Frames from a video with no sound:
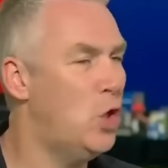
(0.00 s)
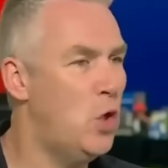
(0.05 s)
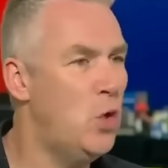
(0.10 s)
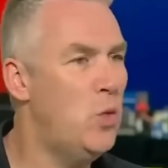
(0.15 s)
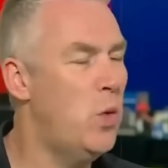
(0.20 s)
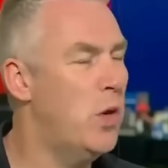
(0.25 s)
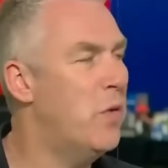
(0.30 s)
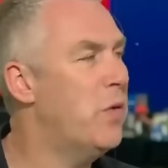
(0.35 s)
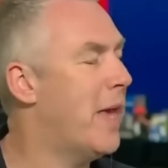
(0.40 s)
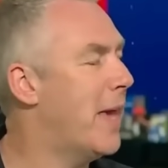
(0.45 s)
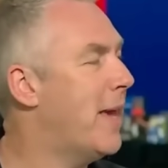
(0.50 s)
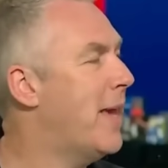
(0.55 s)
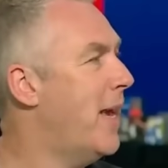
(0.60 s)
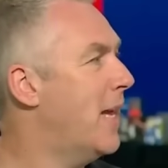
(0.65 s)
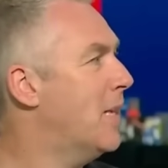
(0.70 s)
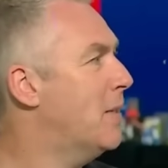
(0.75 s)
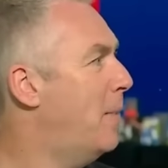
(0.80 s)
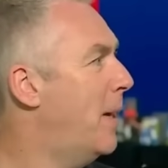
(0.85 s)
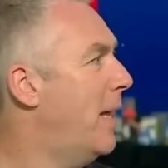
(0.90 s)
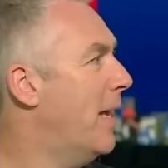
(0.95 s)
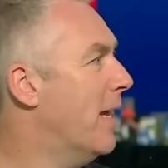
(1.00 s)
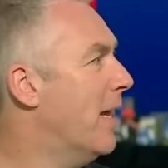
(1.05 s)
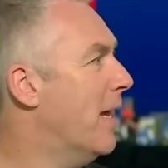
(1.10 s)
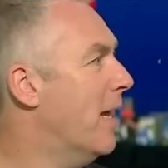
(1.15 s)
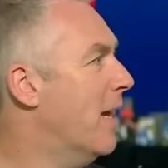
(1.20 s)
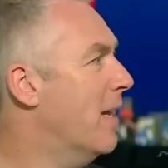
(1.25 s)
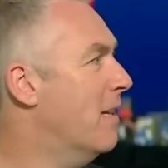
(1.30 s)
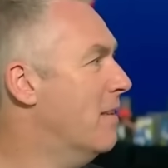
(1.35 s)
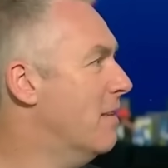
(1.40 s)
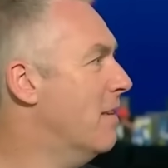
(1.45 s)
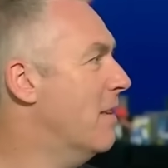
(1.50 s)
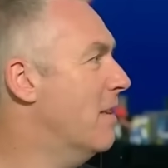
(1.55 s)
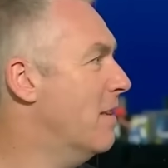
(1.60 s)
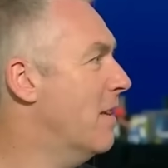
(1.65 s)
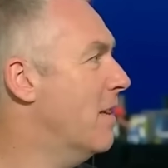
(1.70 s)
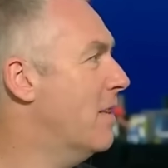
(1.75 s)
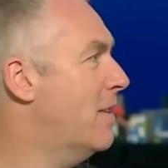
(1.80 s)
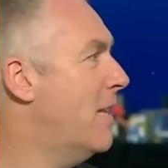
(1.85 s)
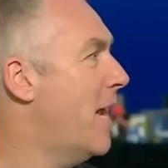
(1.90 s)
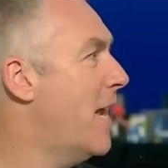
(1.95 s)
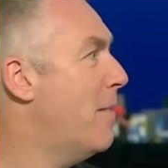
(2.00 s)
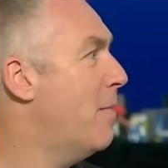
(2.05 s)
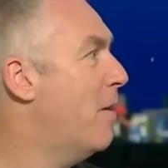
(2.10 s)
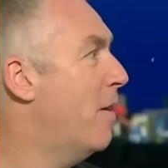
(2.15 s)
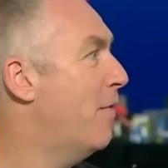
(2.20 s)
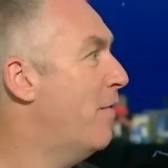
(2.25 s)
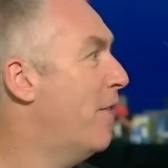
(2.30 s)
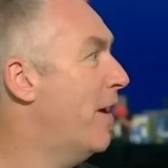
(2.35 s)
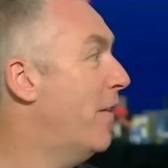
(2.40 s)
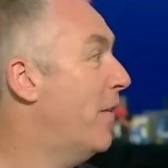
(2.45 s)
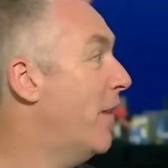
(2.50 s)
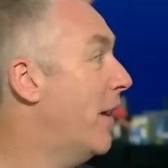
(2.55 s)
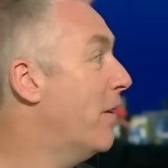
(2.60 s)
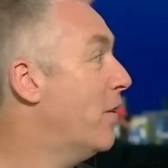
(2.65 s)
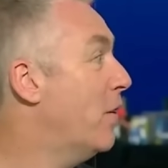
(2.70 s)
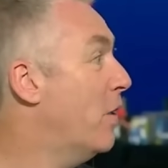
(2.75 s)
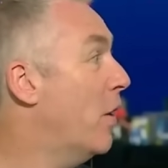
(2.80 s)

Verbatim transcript: you will get kicked playing it, as Neymar found out.